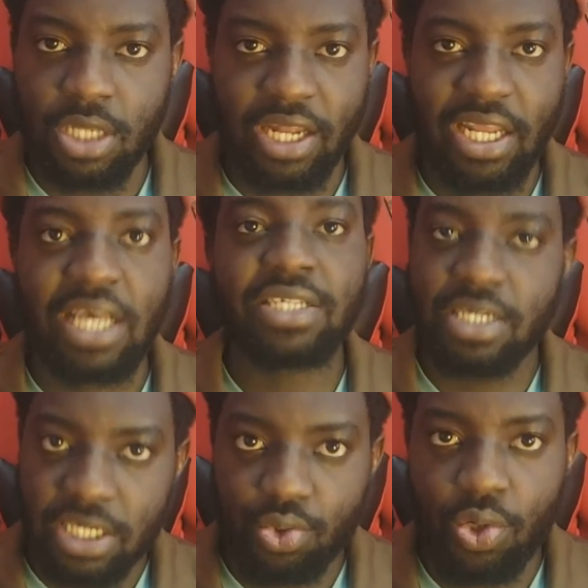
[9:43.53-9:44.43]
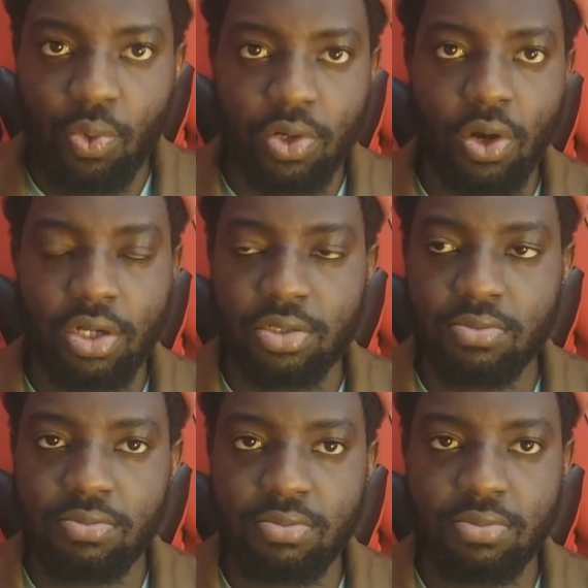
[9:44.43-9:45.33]
And then I said, there's only one God.
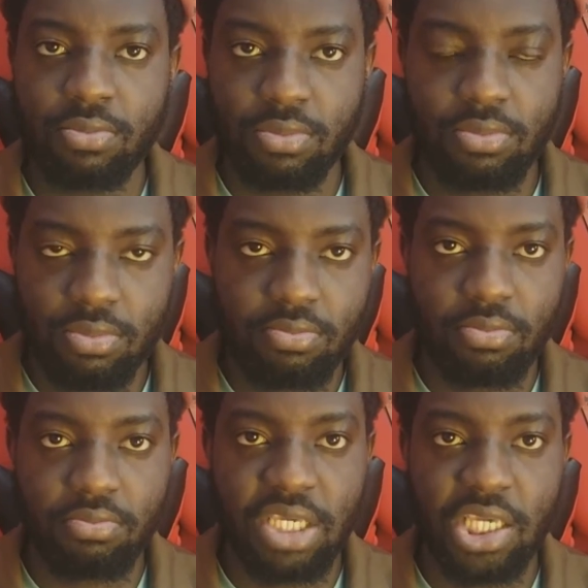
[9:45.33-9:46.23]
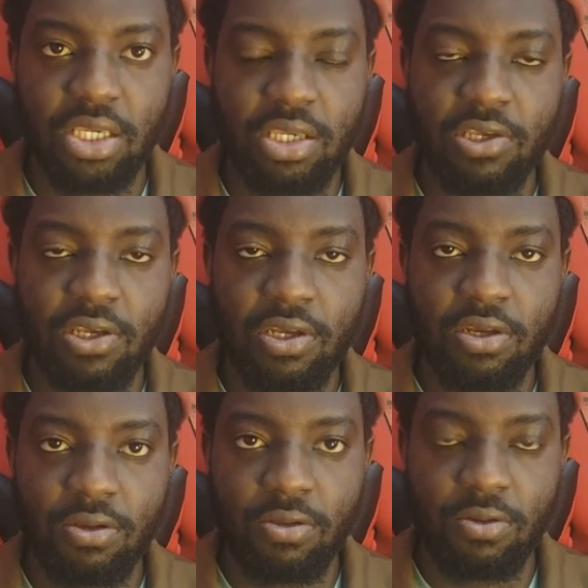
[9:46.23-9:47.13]
Me.
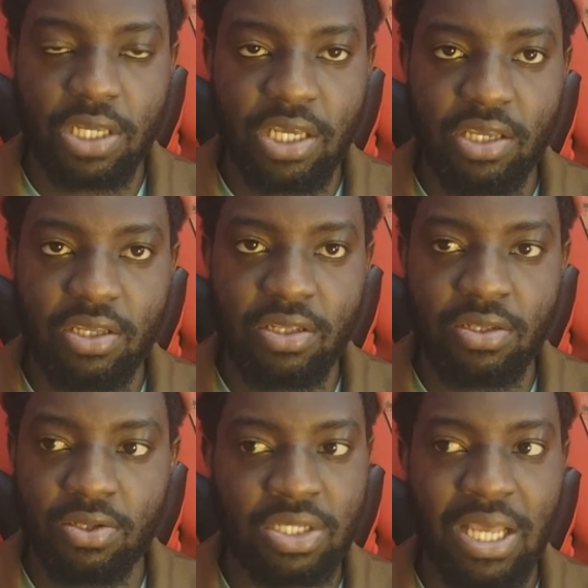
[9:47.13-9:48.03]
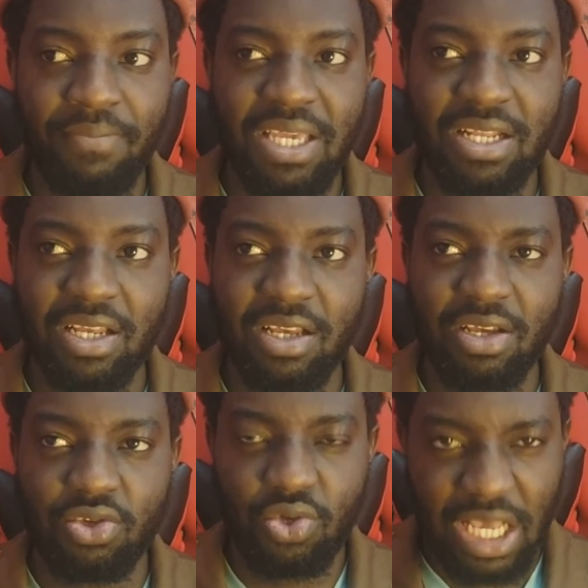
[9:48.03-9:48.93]
Okay? Does that mean
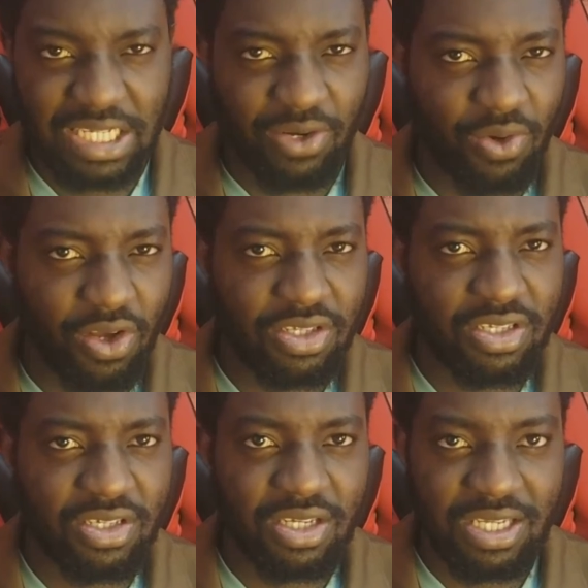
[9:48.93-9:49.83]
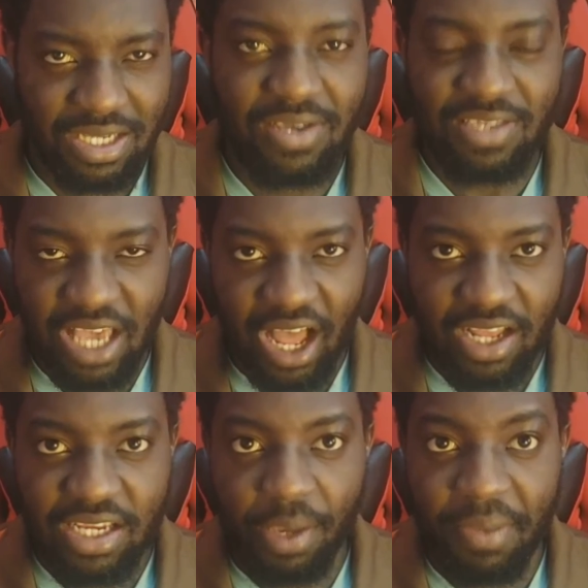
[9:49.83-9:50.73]
you guys are not gods? Yeah.
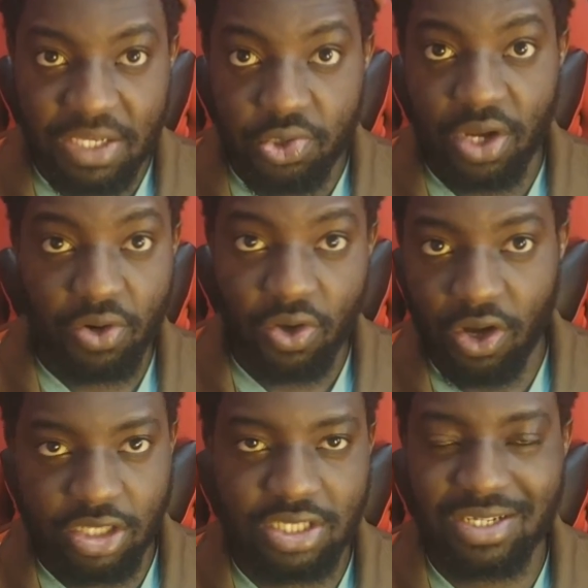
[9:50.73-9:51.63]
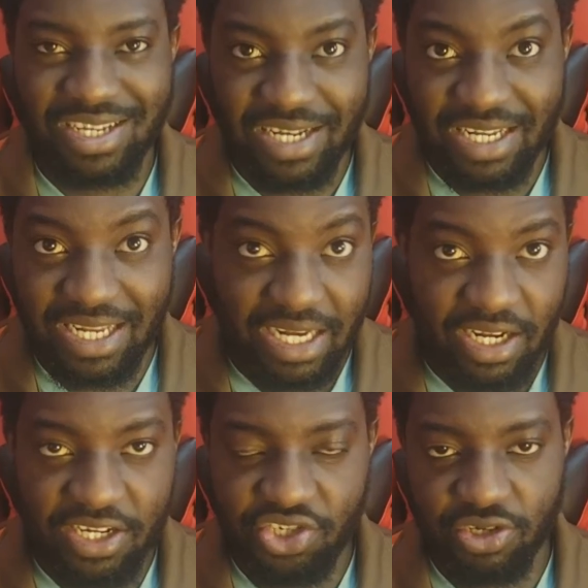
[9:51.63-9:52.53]
It means you are not gods in the
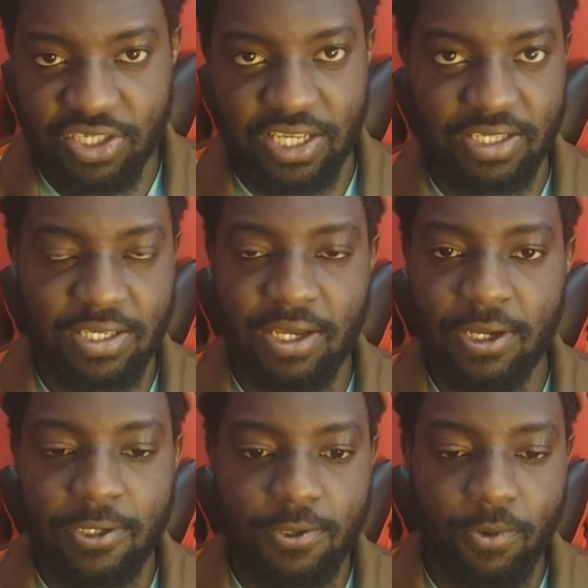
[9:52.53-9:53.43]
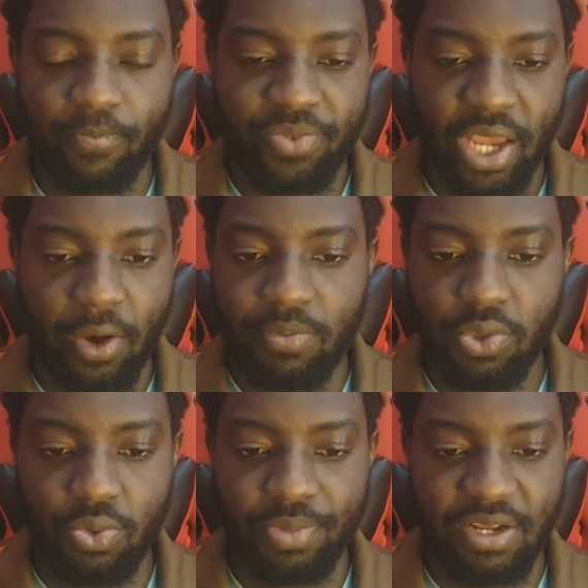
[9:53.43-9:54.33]
literal sense. So, I hope
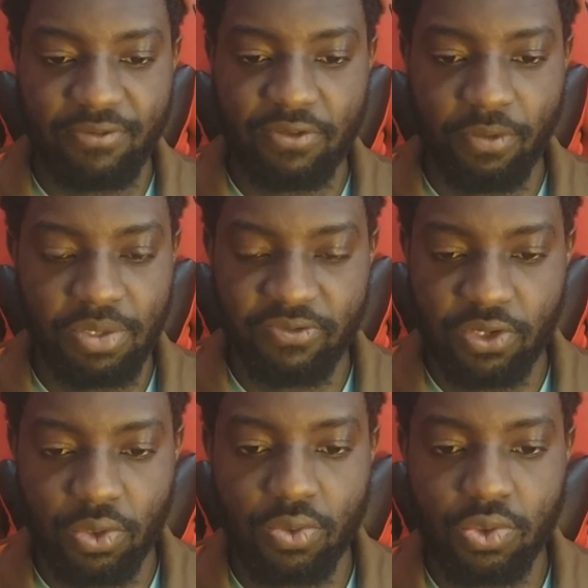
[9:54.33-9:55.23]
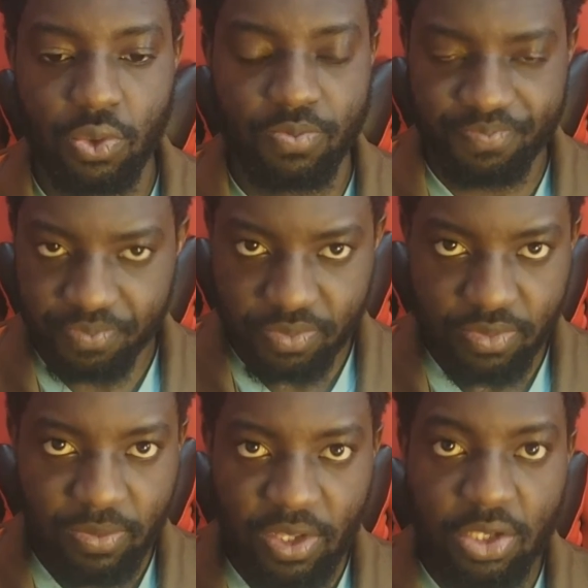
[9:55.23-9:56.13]
you benefit from this video. So,
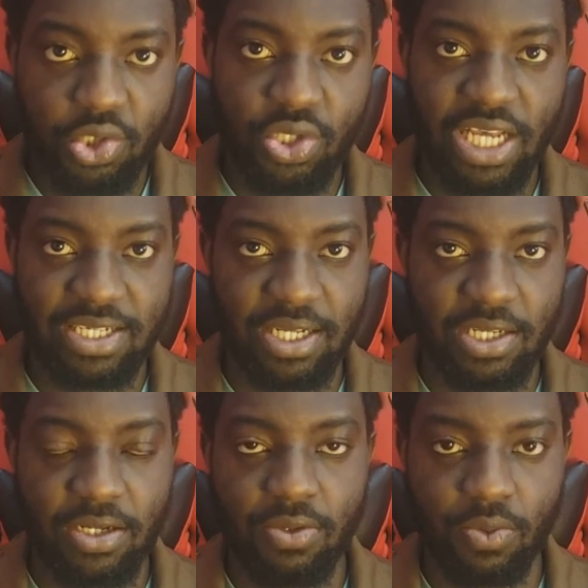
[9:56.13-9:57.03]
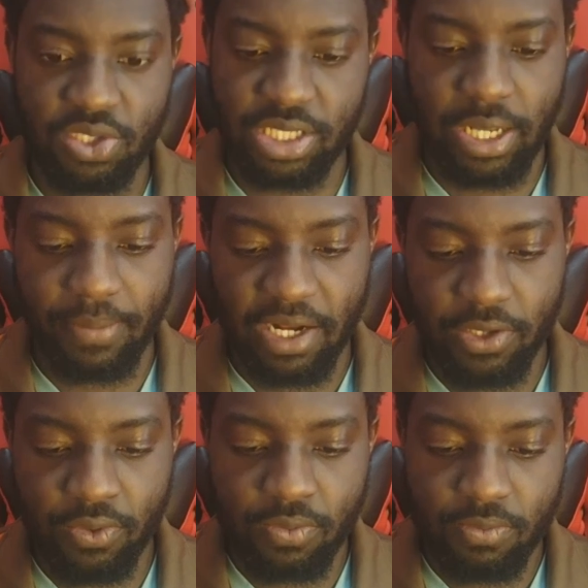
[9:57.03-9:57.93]
see you guys later. Wassalamu
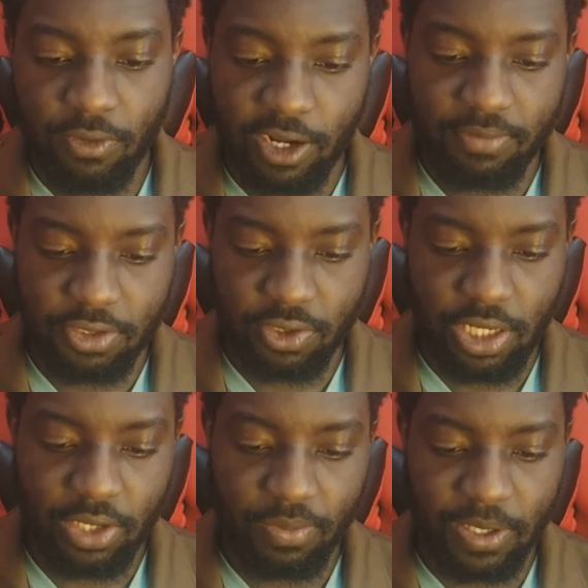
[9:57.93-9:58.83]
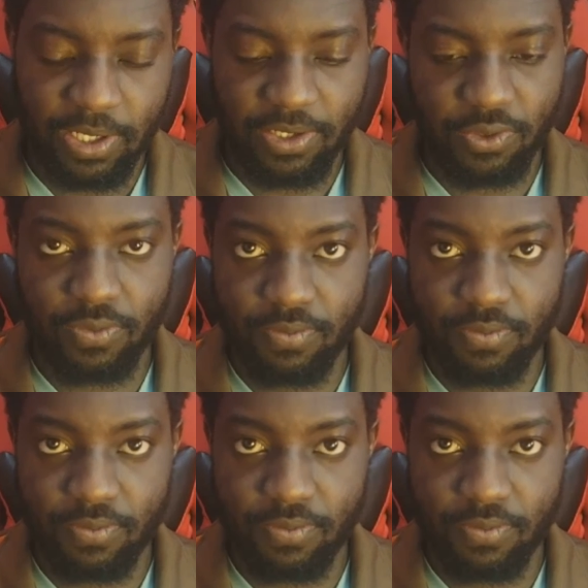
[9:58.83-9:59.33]
alaikum wa rahmatullahi wa barakatuh.